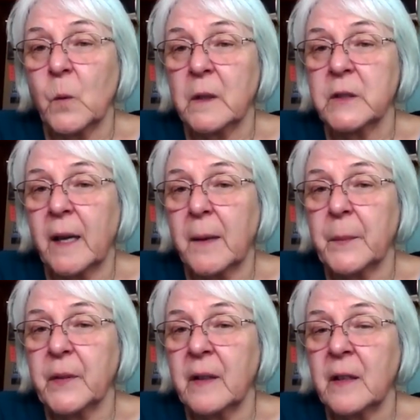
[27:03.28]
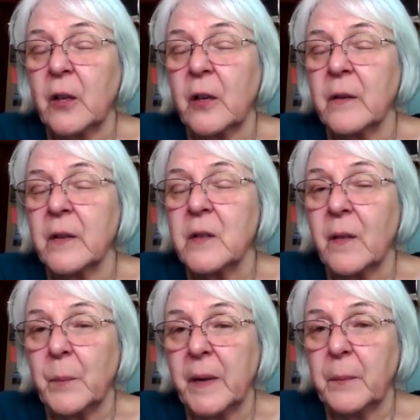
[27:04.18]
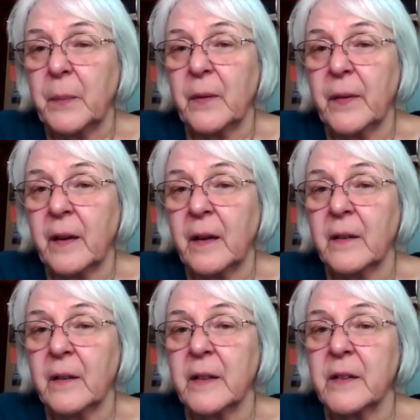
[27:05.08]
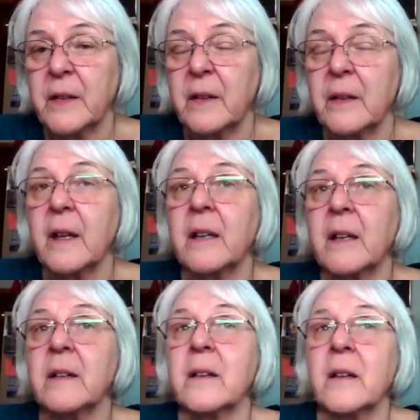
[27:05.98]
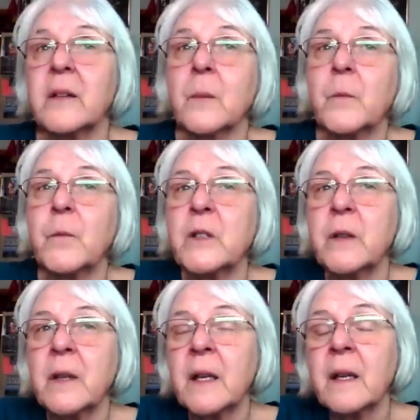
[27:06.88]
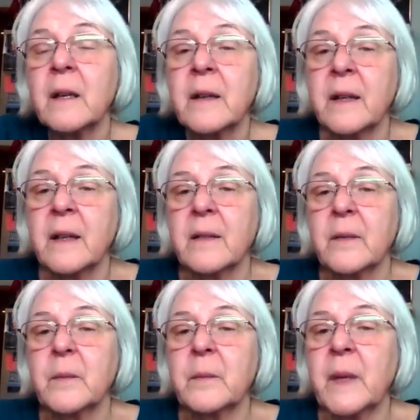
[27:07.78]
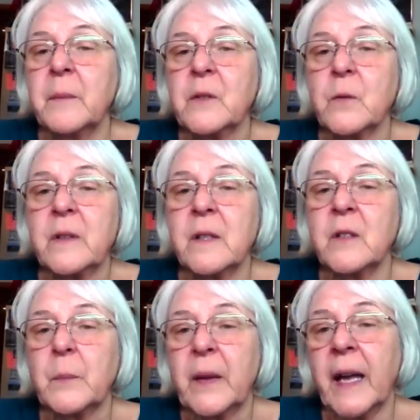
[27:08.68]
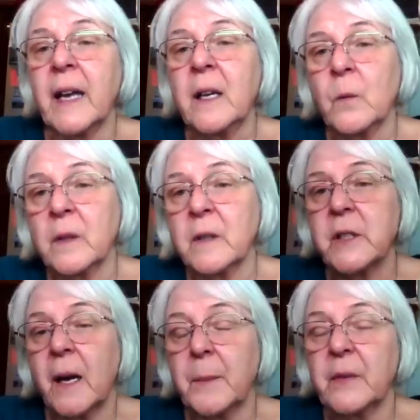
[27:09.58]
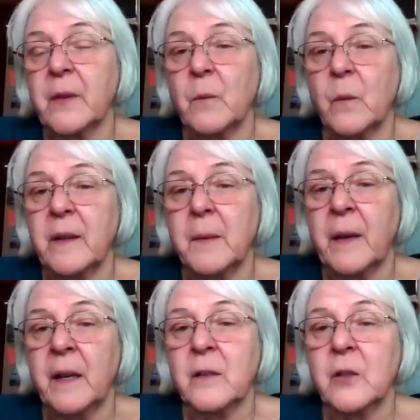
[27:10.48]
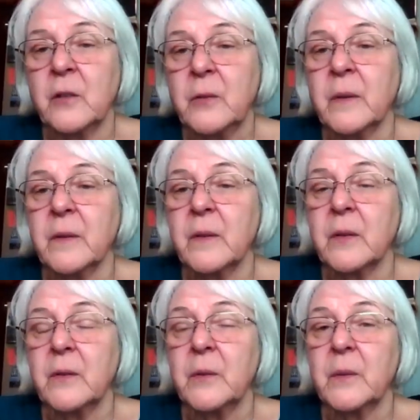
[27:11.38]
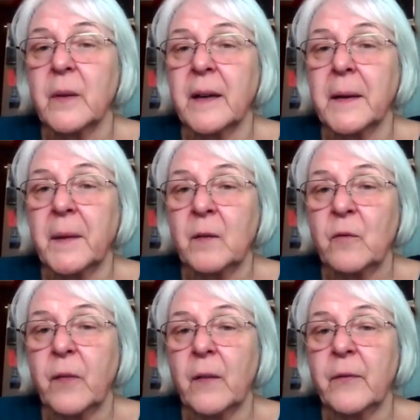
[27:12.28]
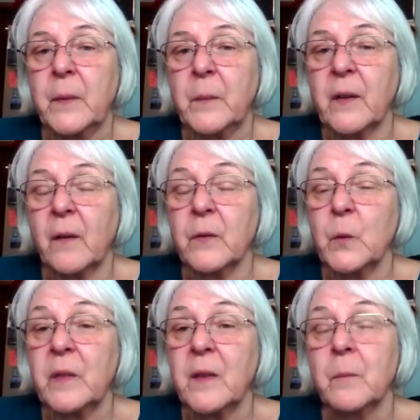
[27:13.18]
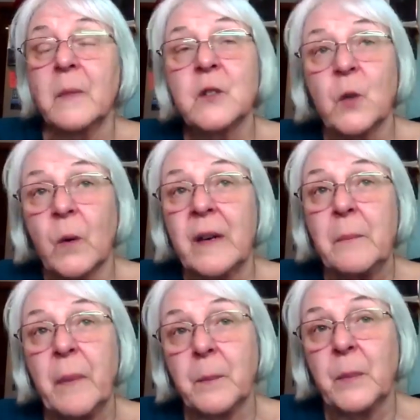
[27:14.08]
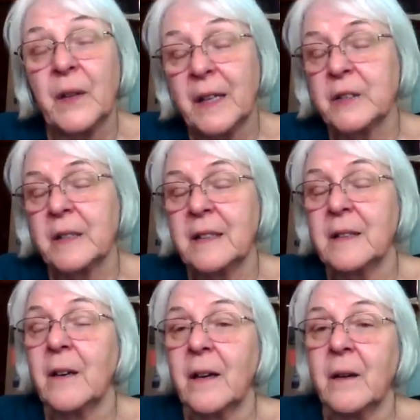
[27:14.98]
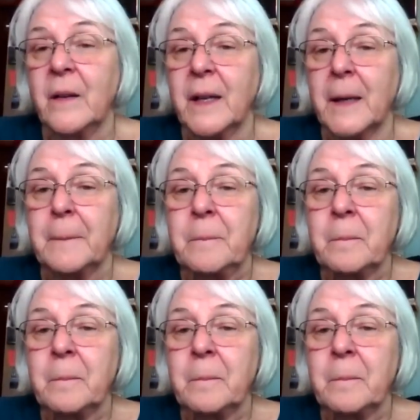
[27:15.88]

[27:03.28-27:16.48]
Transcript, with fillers: workshops and encourage the people there to, and, and some visioning, maybe strategic planning workshops on what they might do to uh, involve themselves with the majority population in their area